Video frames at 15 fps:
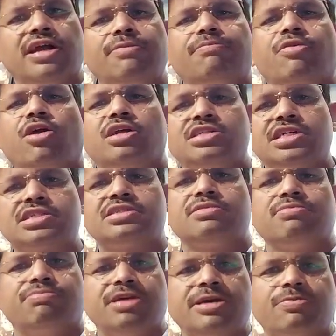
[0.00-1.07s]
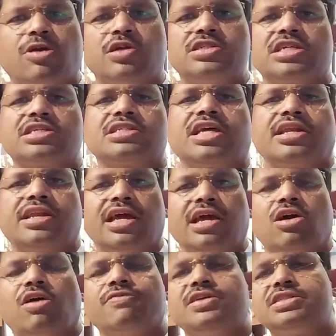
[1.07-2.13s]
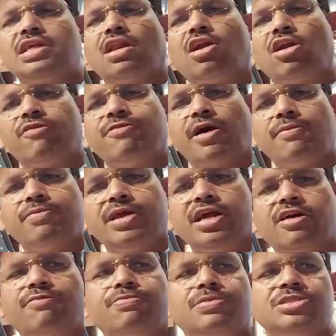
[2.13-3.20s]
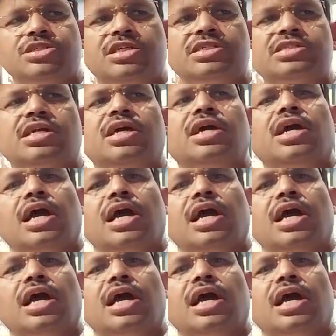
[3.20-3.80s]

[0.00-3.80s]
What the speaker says: when big projects take off, there's a lot of uptake of machines,